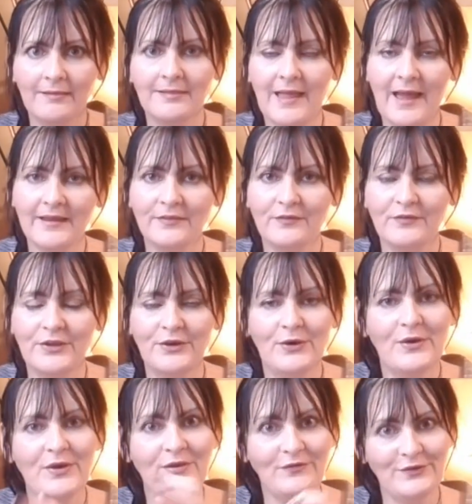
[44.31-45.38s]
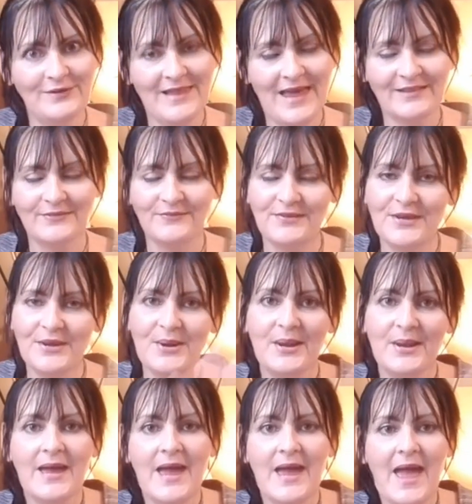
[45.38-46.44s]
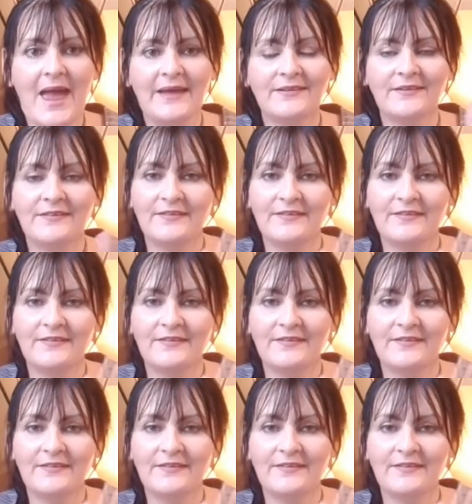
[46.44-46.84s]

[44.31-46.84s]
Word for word: like the video if you do like the video and